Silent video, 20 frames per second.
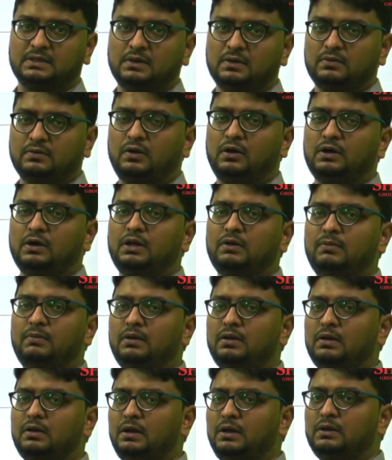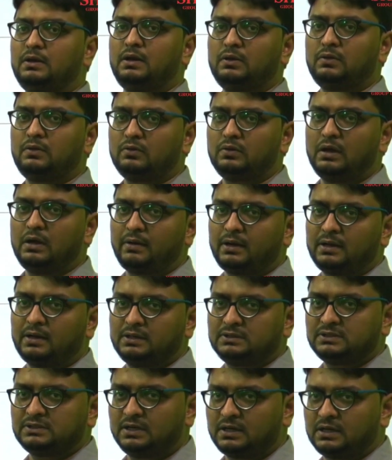not even related to
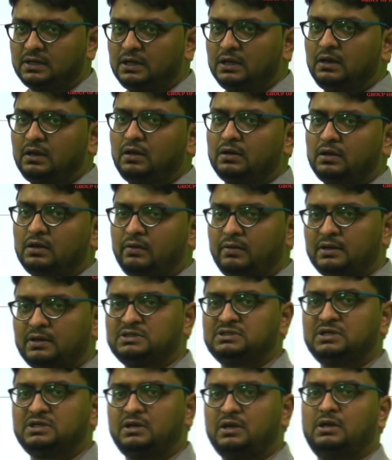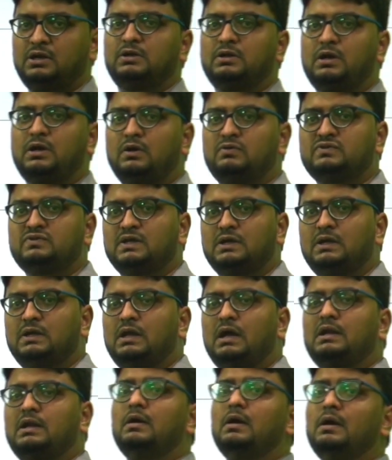Governor General or Governor General in Council
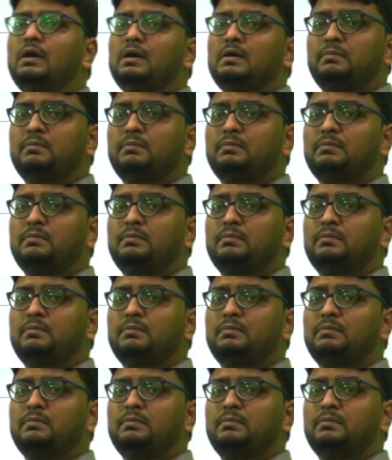or